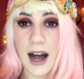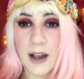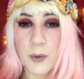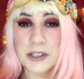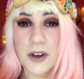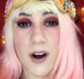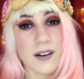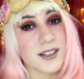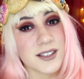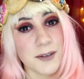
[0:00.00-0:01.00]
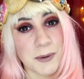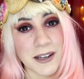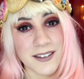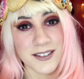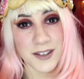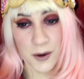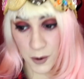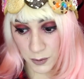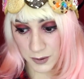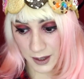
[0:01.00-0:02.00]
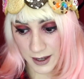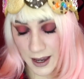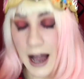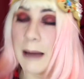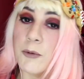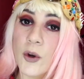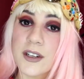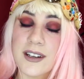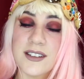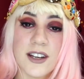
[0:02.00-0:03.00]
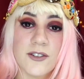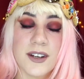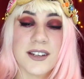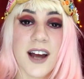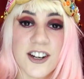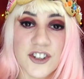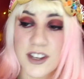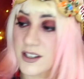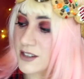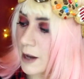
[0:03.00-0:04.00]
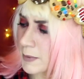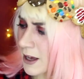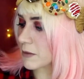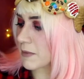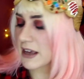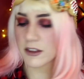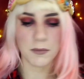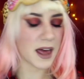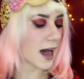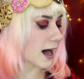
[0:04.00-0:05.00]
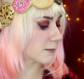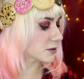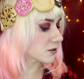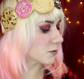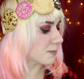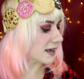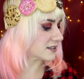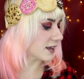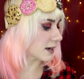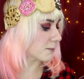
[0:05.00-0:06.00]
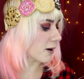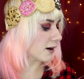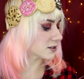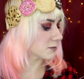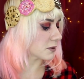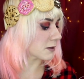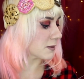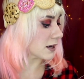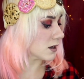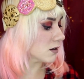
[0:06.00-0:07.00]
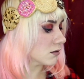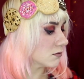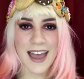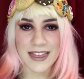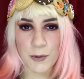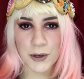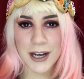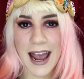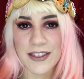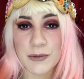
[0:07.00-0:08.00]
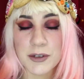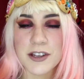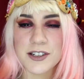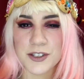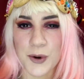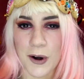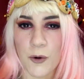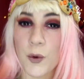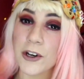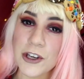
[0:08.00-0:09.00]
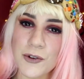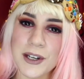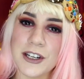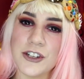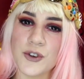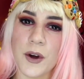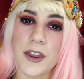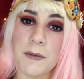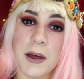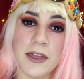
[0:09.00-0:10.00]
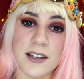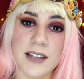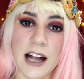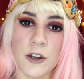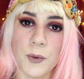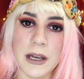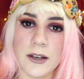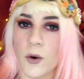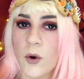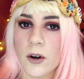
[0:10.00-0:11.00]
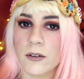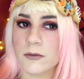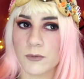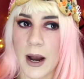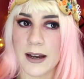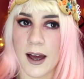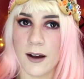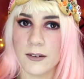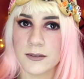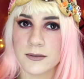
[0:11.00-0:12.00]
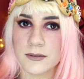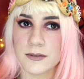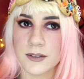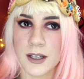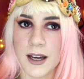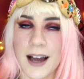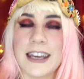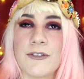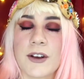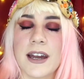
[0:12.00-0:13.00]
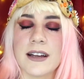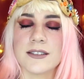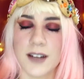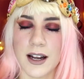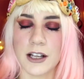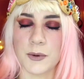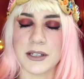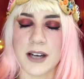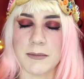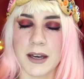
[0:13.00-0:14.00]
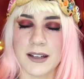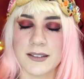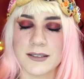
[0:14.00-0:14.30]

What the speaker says: I want honest opinions only. I'm going to continue to touch these up to make them the absolute best they could possibly be. And then we're going to add them to the store where you can enjoy them this Halloween or right now. I keep forgetting it's not Halloween time yet.